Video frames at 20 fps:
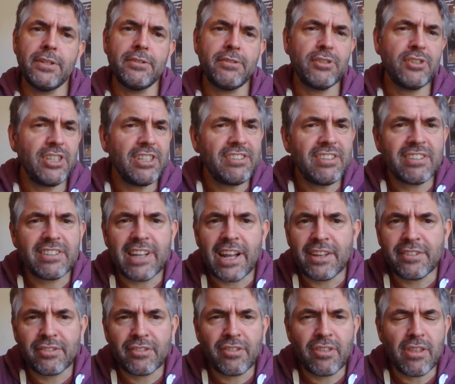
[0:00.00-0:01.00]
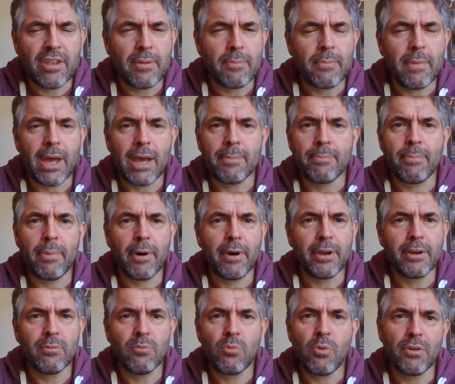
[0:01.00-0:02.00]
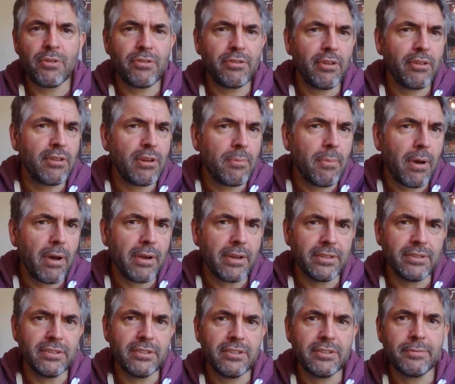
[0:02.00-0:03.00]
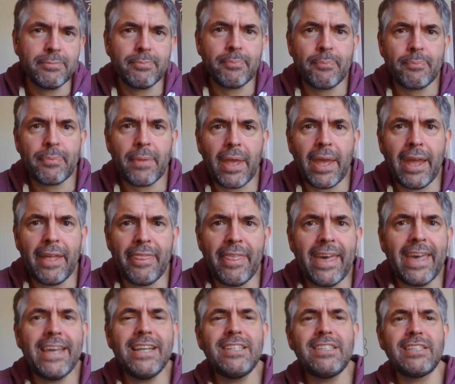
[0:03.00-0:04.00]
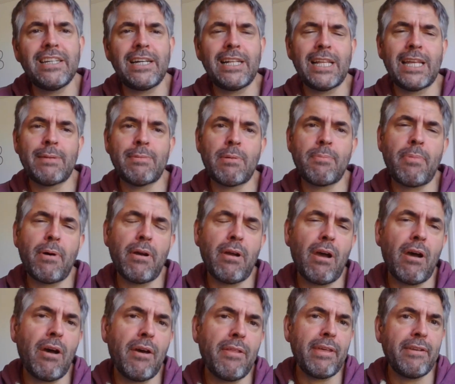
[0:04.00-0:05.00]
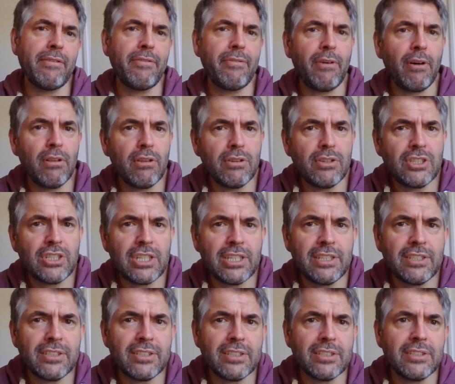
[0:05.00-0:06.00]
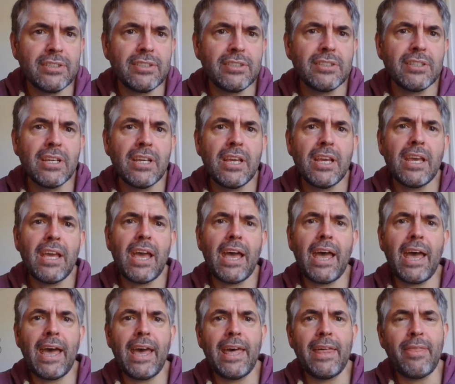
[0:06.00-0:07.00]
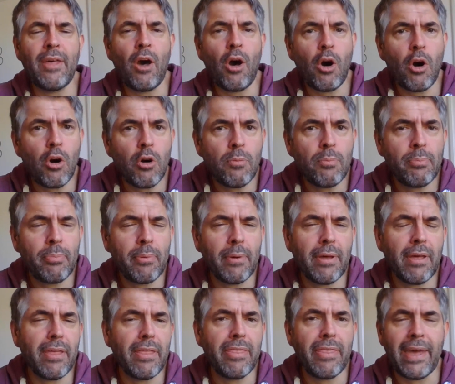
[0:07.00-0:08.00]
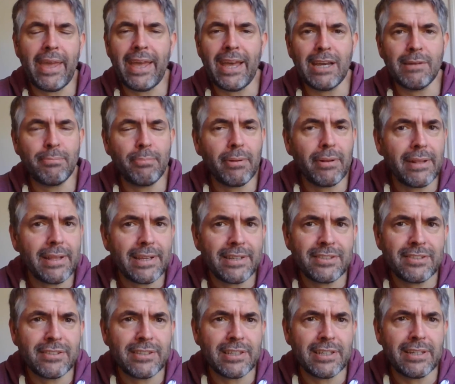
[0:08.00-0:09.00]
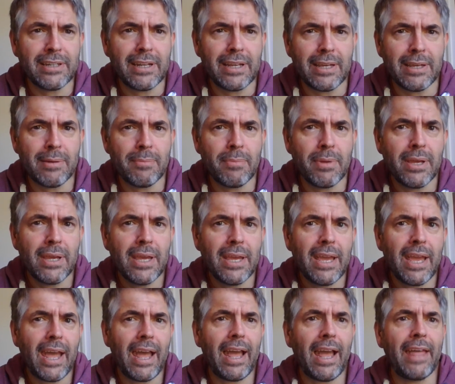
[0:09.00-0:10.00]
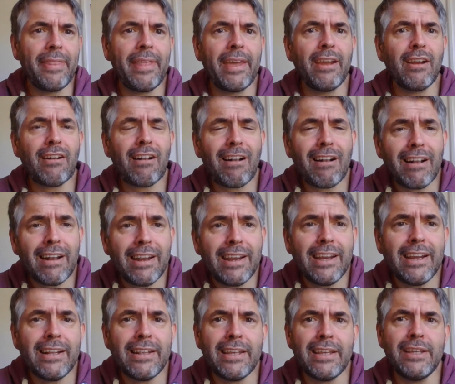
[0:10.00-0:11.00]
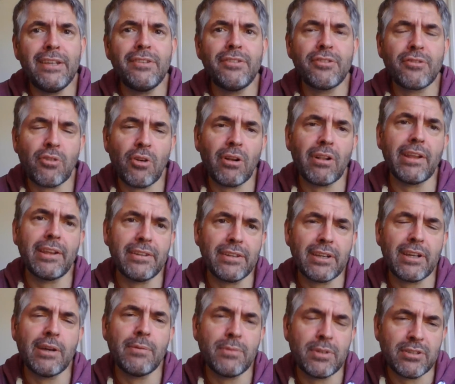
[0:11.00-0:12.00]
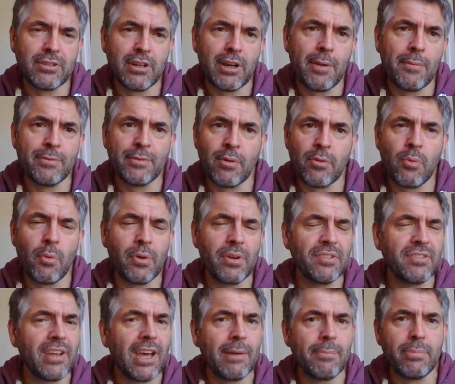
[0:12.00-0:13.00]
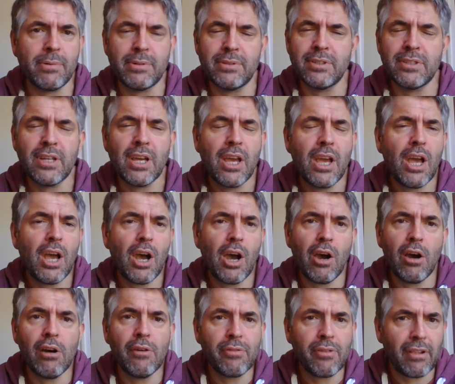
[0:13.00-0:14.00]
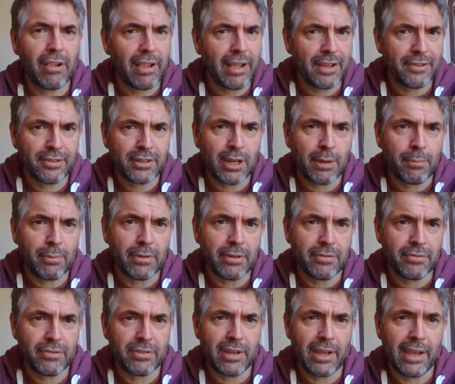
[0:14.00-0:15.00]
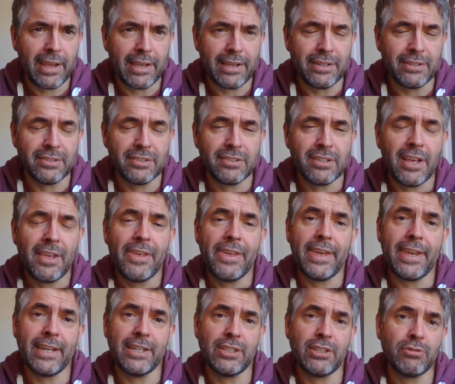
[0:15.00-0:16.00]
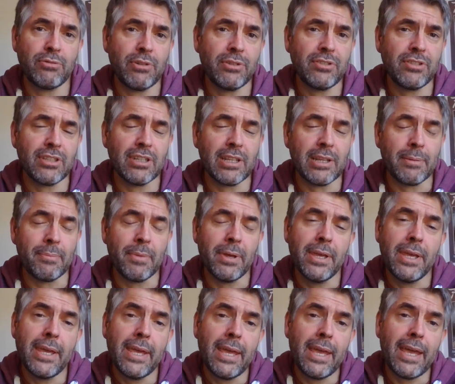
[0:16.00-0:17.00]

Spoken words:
So Jesus asks them about what's on their minds. And they tell him about they follow Jesus, the hope they have placed in him. And they are clearly struggling to come to terms with what has happened over the last couple of days in Jerusalem.